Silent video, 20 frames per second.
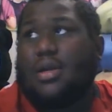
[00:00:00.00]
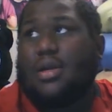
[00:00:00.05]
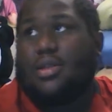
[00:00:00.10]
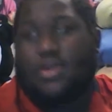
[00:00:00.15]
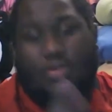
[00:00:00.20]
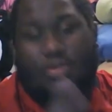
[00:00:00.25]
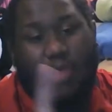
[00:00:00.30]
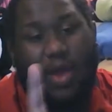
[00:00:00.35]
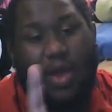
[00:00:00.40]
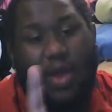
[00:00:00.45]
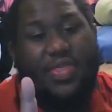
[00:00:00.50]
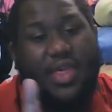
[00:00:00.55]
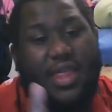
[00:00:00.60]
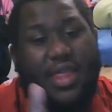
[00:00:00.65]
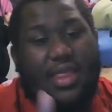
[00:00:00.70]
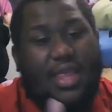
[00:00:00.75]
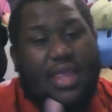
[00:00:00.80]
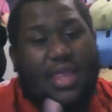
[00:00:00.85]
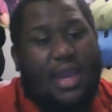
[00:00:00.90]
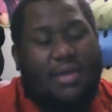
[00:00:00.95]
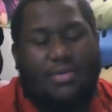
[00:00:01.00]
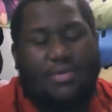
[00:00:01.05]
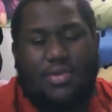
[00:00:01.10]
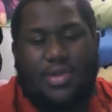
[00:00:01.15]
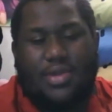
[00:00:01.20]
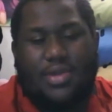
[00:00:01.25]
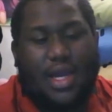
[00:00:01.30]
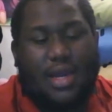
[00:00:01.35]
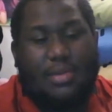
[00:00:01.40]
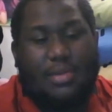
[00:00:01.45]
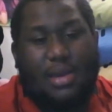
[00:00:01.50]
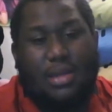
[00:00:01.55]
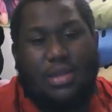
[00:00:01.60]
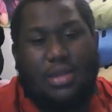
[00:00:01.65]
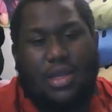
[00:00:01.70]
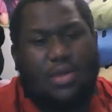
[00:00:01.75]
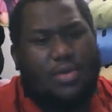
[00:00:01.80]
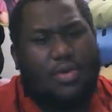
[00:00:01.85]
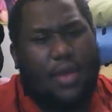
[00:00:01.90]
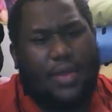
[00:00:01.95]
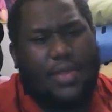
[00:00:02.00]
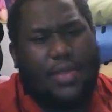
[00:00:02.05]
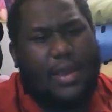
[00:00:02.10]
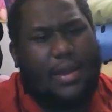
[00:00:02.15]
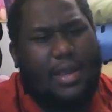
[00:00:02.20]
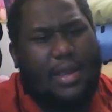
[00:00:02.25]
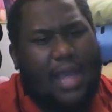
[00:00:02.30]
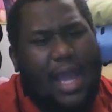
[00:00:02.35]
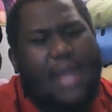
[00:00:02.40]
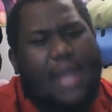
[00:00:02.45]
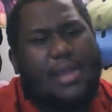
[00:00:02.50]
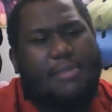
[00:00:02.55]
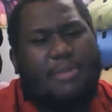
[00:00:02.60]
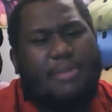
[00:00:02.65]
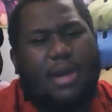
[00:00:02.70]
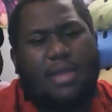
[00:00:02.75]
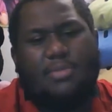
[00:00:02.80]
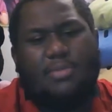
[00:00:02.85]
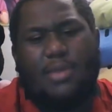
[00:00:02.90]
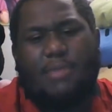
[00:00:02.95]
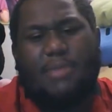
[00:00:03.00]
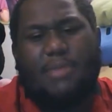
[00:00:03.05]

There's one thing that I will talk about later on that kind of bugged me,